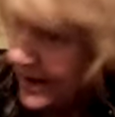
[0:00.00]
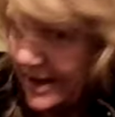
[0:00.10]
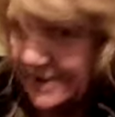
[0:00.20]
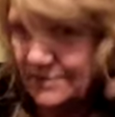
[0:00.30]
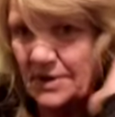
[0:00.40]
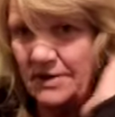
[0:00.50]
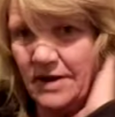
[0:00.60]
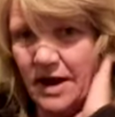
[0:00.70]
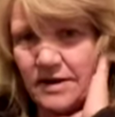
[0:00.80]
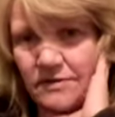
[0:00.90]
it has been
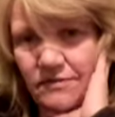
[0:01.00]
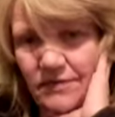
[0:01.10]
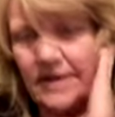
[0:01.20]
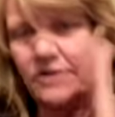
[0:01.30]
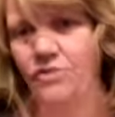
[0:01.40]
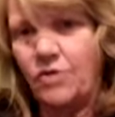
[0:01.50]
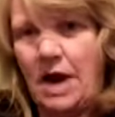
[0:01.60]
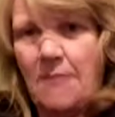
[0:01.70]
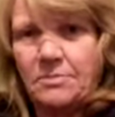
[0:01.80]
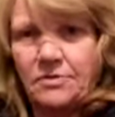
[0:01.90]
kind of like a
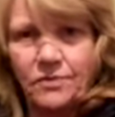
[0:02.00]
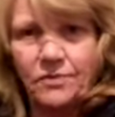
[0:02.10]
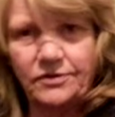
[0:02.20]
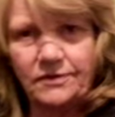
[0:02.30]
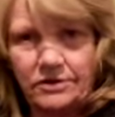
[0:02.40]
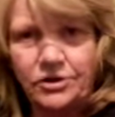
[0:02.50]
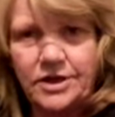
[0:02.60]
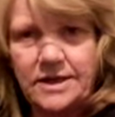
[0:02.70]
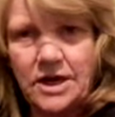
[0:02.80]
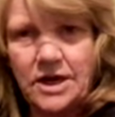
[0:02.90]
trapped force of
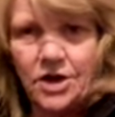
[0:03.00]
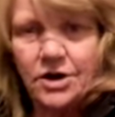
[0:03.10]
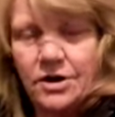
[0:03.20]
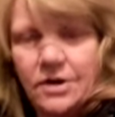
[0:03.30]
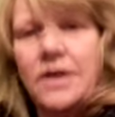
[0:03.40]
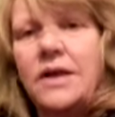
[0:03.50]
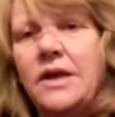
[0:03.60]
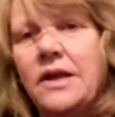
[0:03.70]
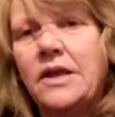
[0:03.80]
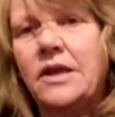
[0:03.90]
energy, the heart.
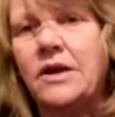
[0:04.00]
It